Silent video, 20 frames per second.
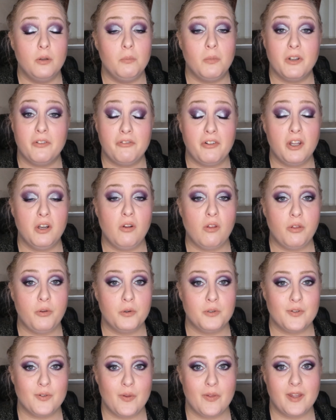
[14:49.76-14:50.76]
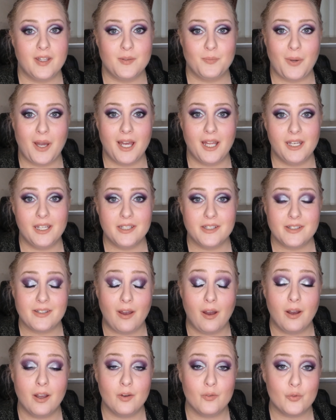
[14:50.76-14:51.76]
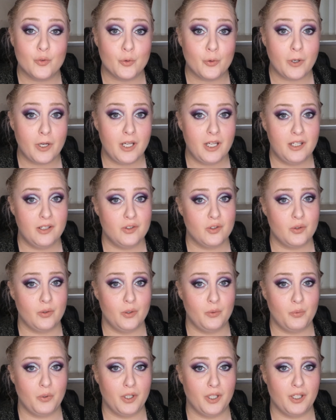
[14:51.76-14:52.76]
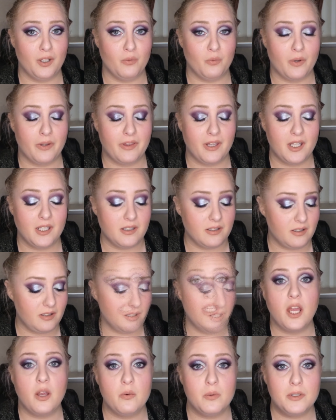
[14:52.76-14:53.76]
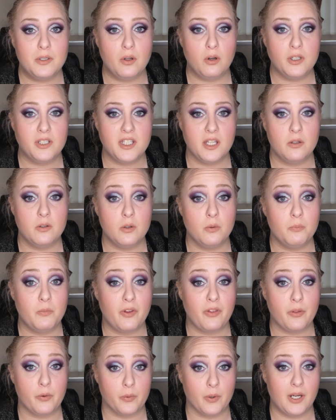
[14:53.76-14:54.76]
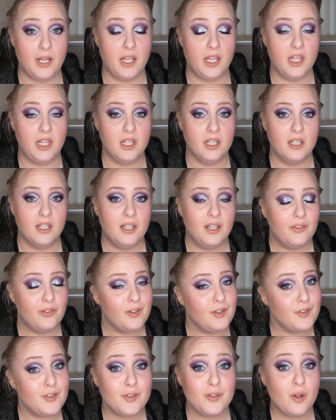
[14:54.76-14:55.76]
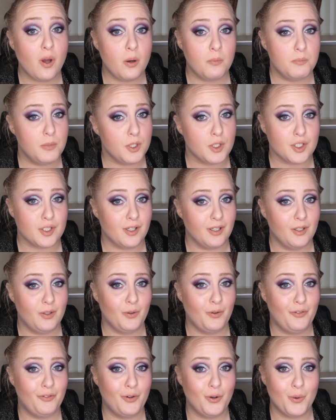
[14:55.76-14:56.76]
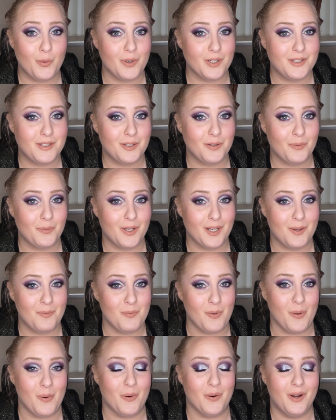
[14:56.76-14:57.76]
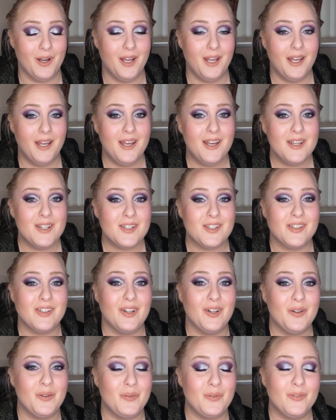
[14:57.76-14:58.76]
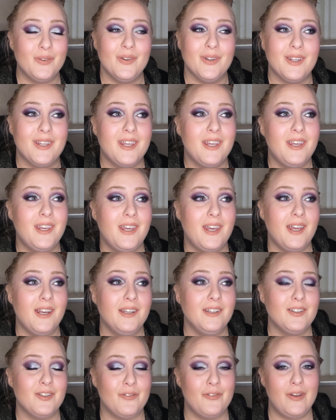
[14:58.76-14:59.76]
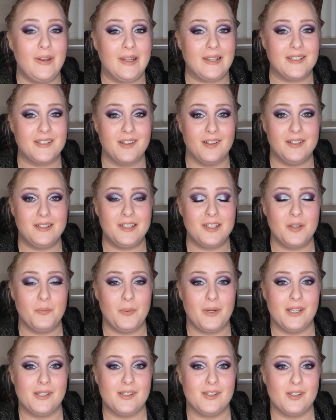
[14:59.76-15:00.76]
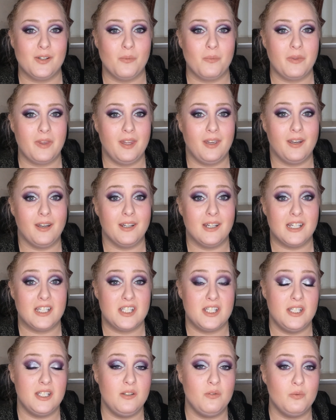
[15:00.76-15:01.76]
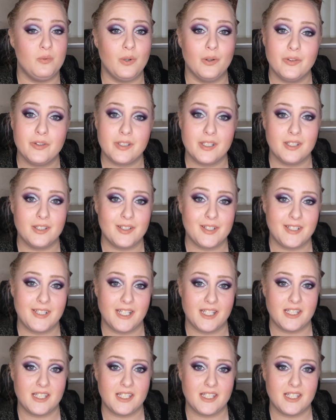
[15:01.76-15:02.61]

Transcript: my final thoughts on this palette. I've really enjoyed working with it. Now in lockdown number 3, there's not much I look forward to anymore. So getting to feel excited about something and actually wanting to sit